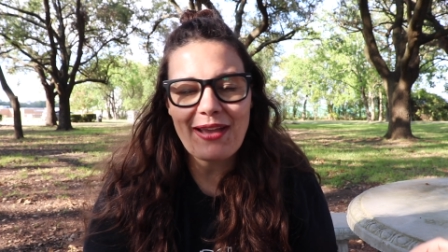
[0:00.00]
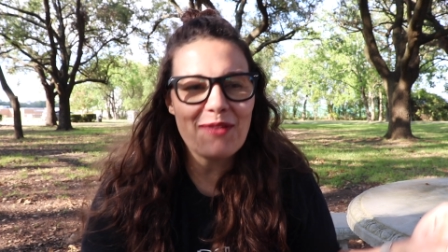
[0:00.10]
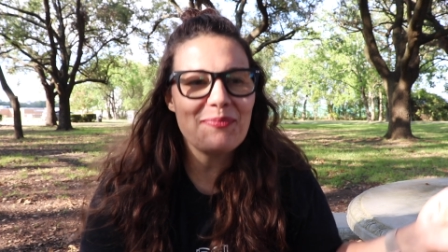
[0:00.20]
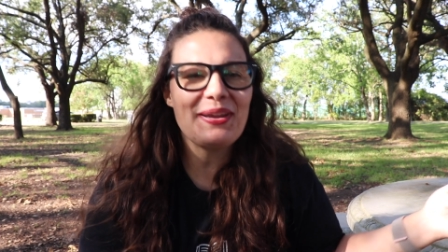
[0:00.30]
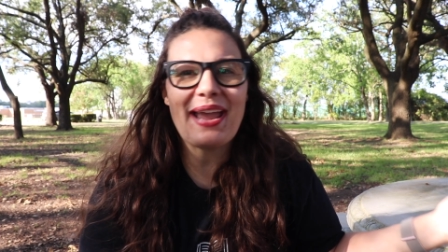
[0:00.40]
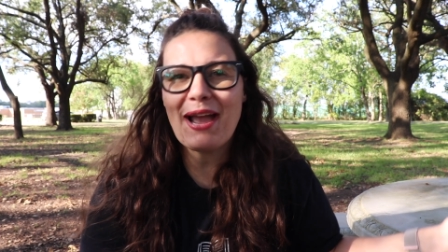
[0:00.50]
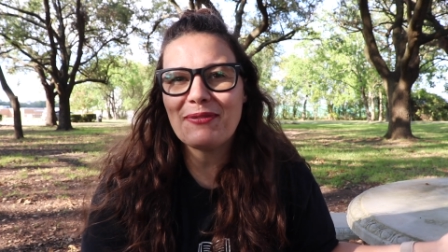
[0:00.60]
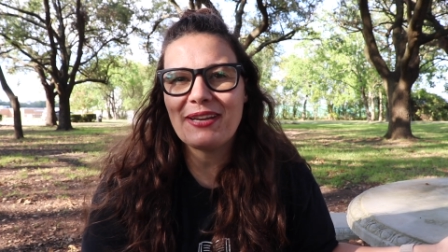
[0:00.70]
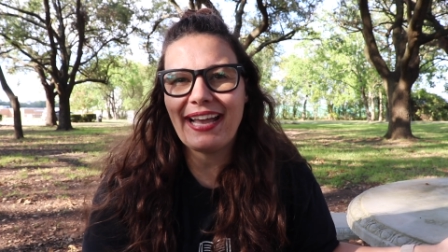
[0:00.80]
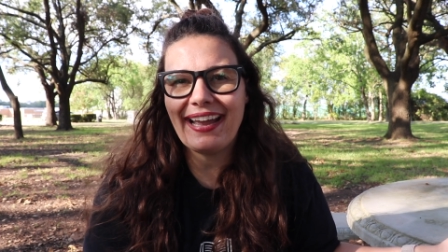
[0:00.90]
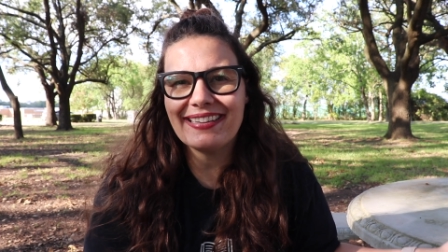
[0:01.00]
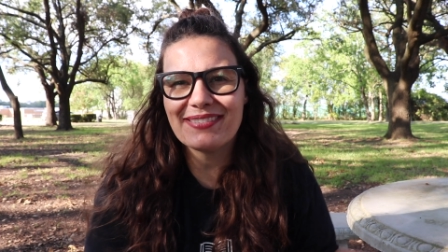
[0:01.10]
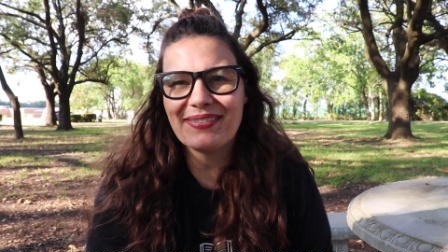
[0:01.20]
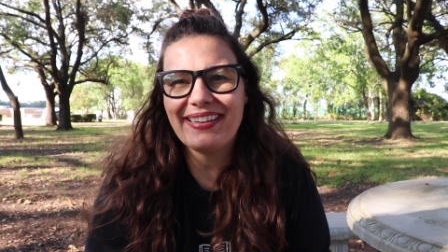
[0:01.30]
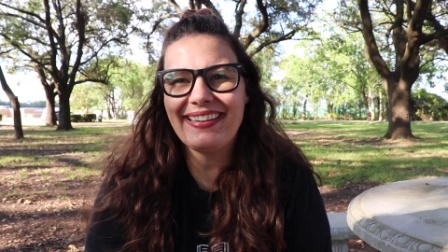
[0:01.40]
I'll be happy to add it
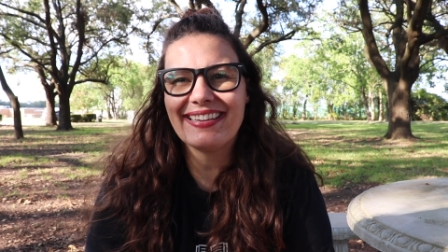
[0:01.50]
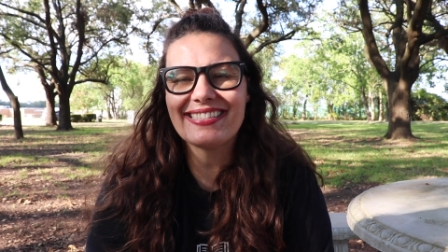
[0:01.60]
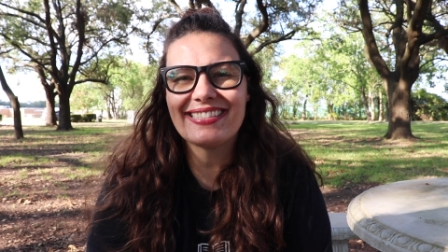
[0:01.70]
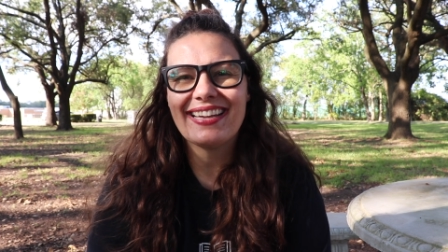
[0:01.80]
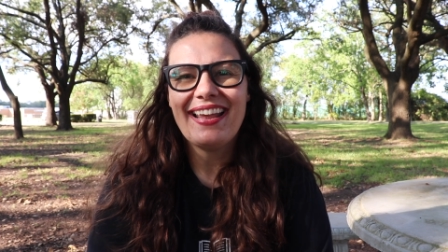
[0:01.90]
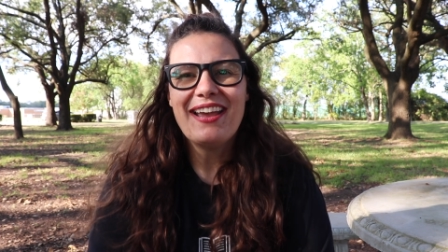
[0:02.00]
to my list.